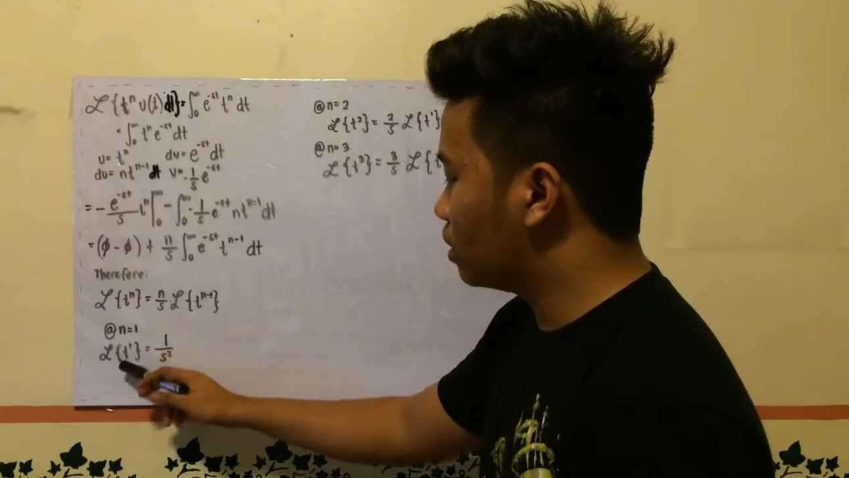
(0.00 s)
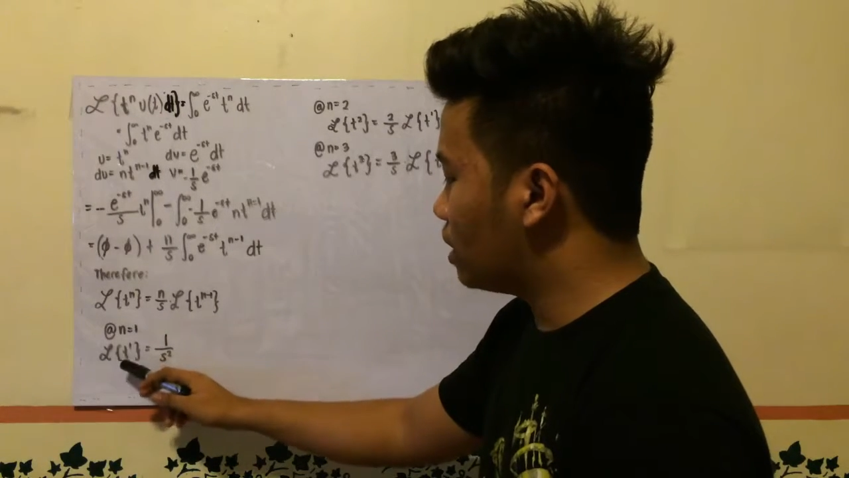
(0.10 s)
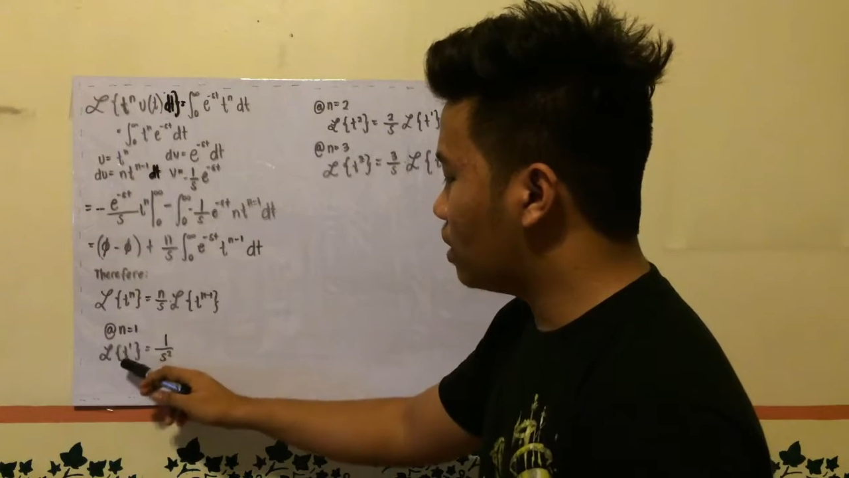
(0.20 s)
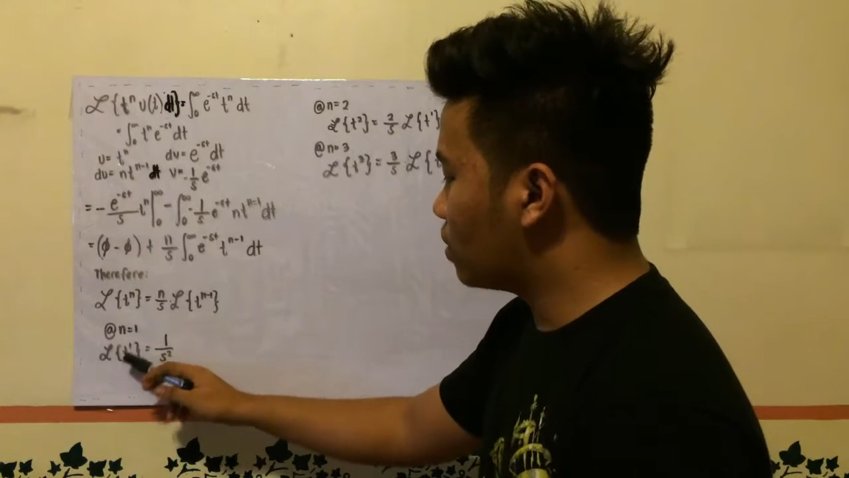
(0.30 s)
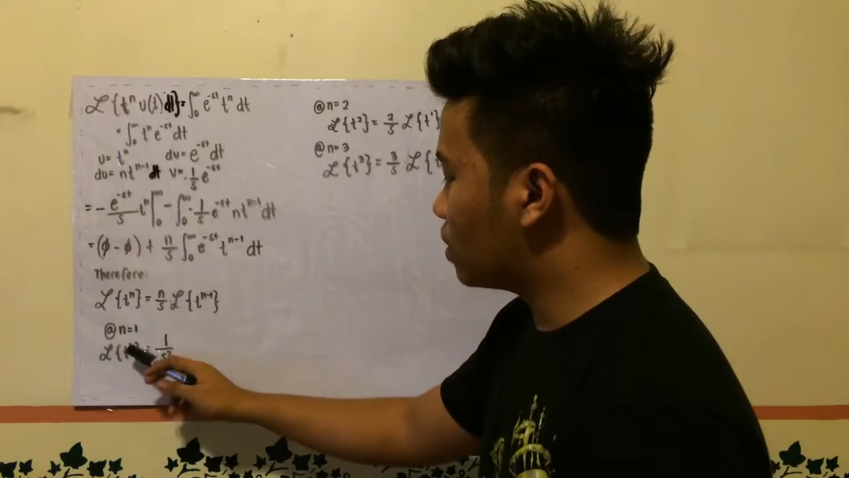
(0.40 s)

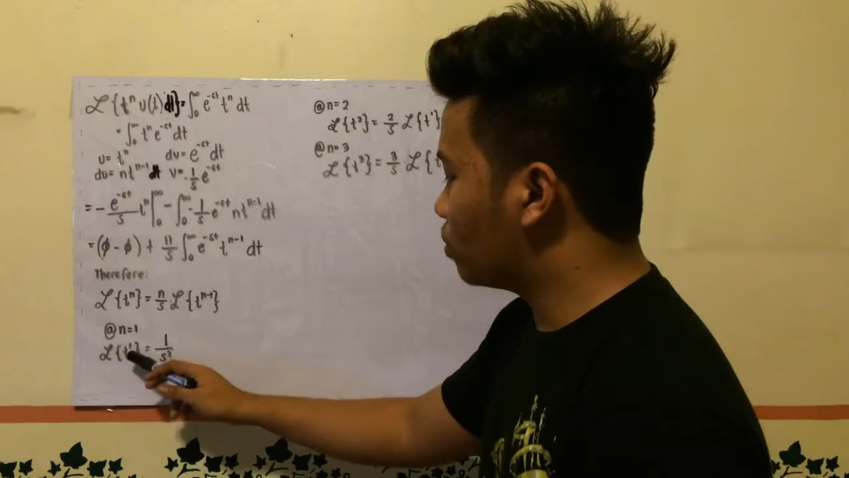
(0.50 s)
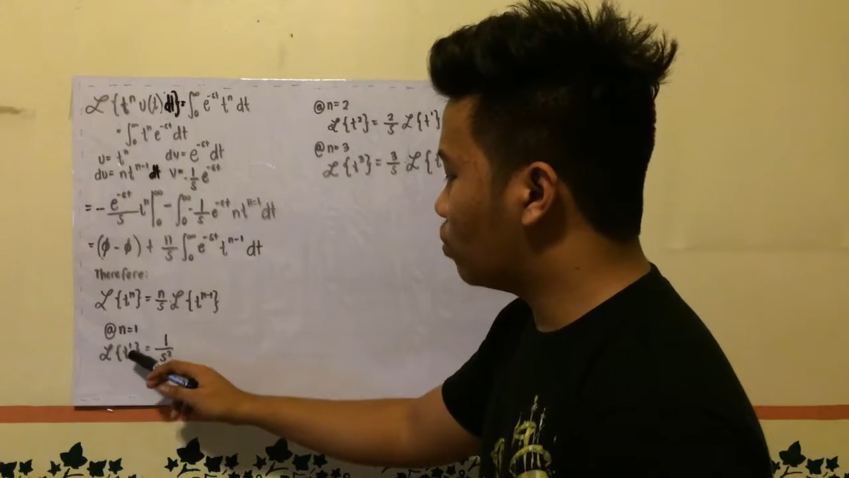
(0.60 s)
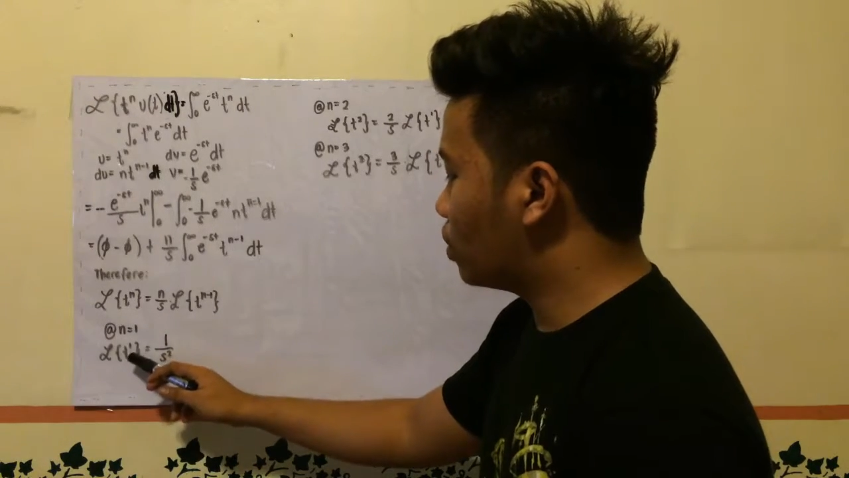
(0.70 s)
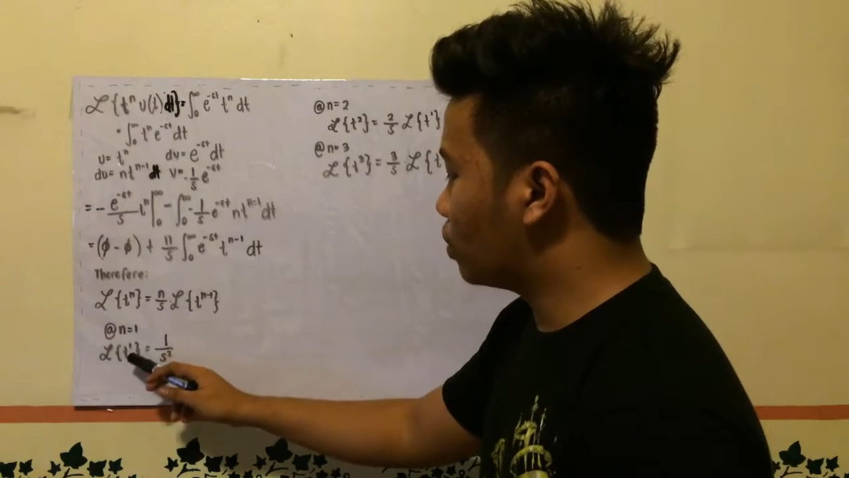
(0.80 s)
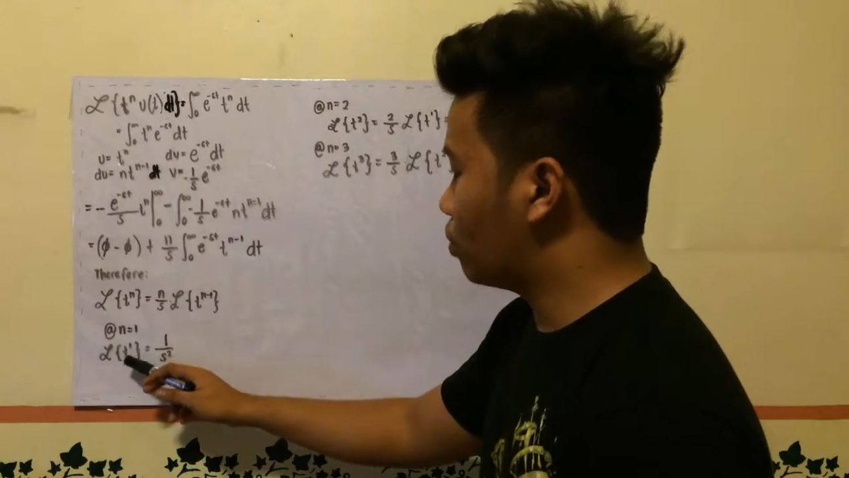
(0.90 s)
t raised to
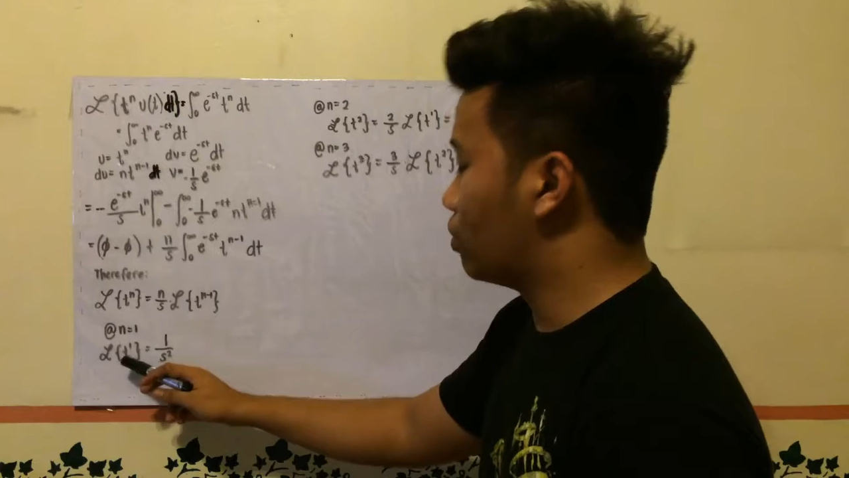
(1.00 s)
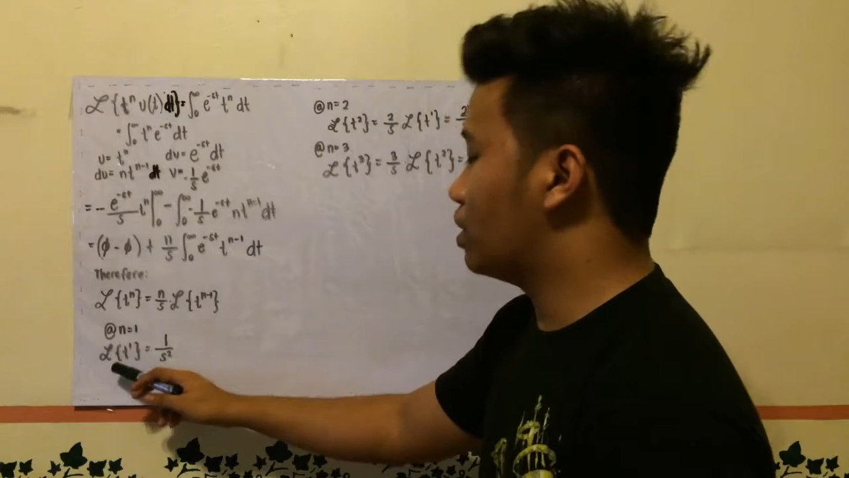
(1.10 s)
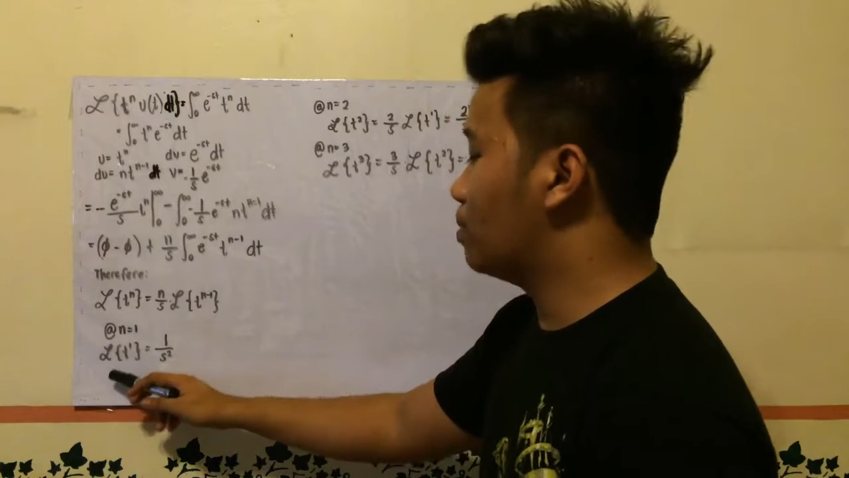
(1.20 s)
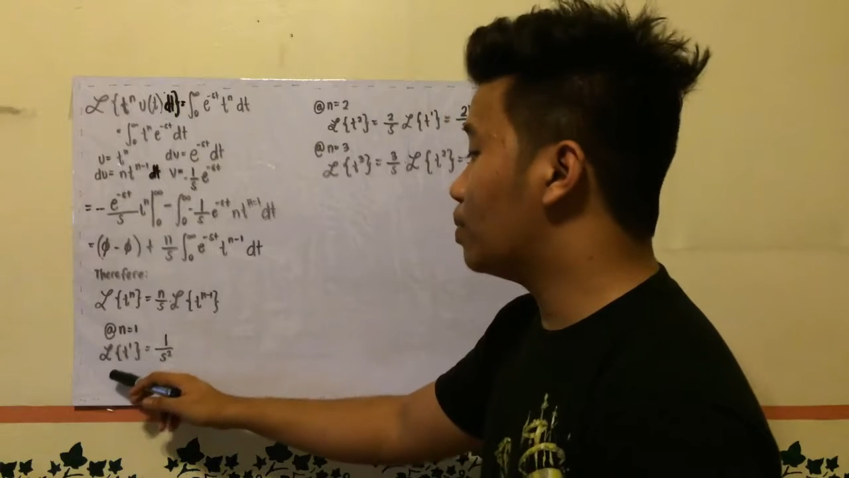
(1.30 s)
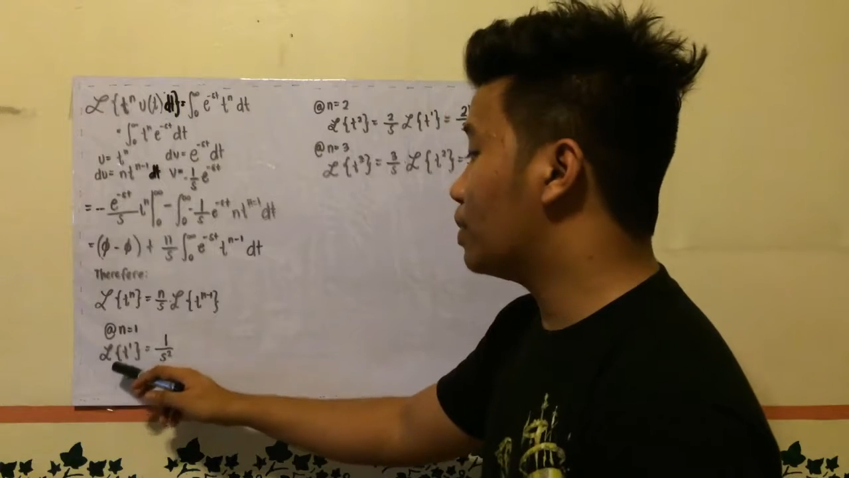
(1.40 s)
1, or
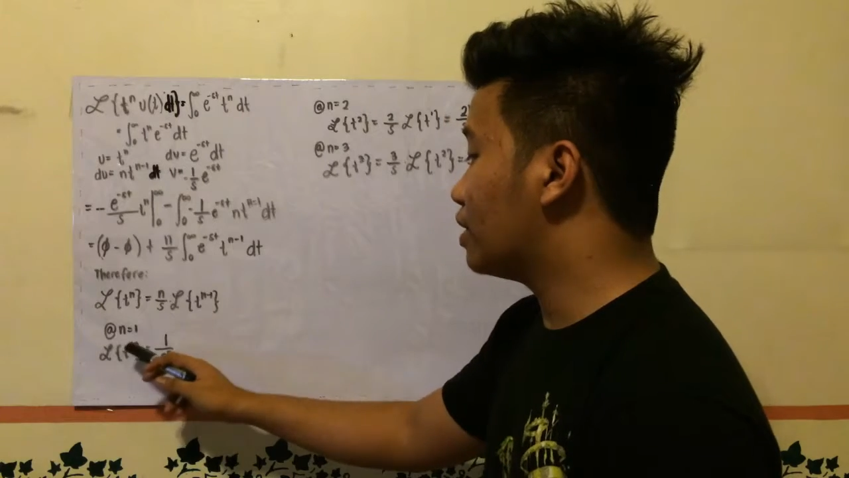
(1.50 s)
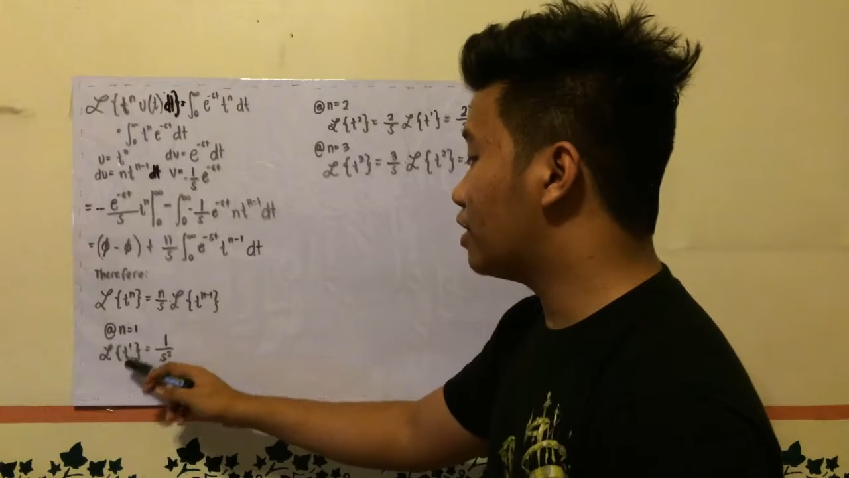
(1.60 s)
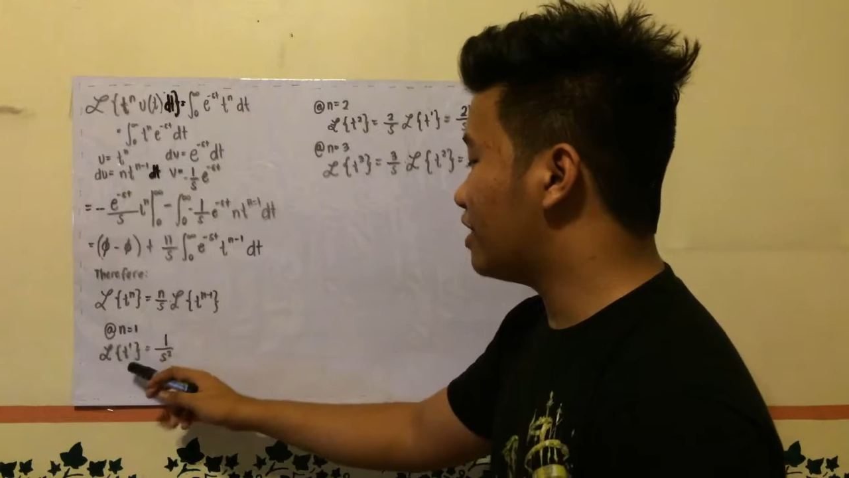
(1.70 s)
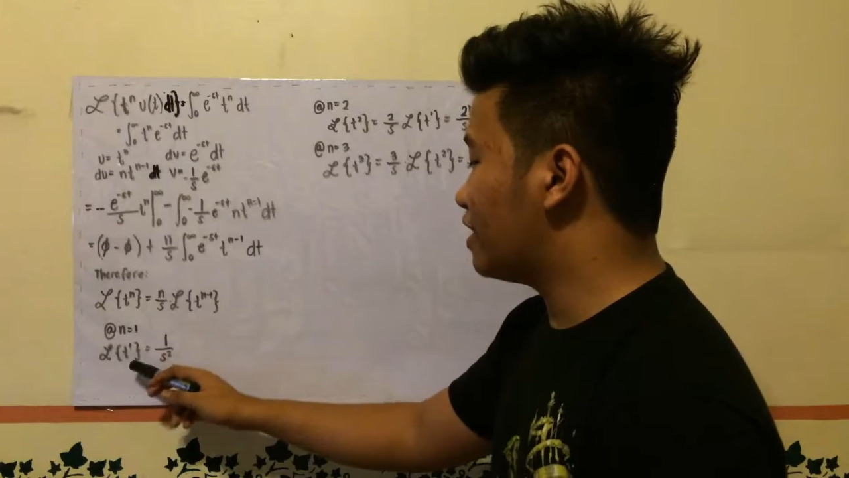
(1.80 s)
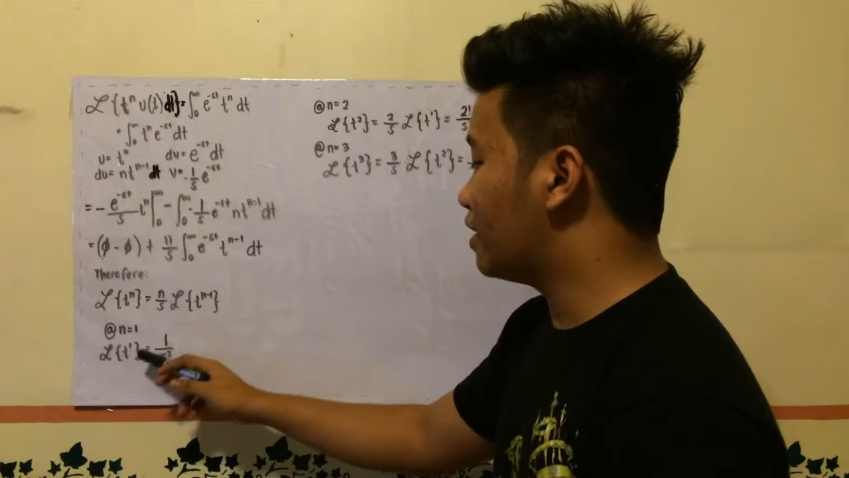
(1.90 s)
simply
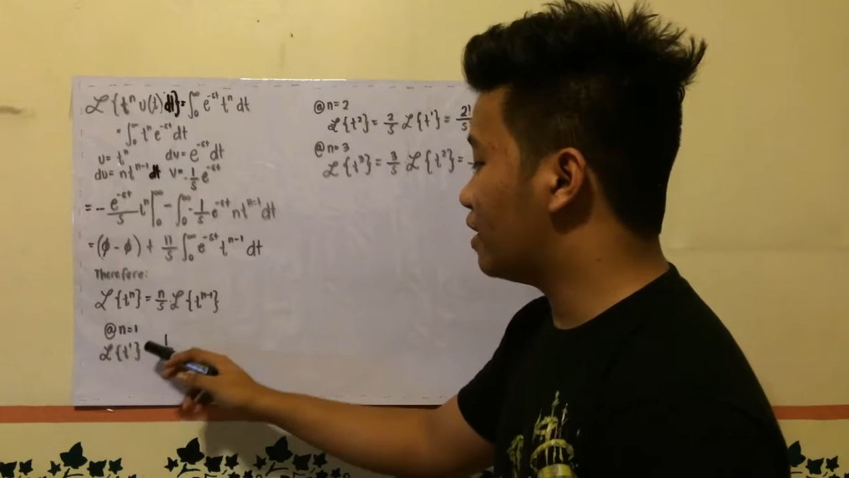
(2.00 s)
t,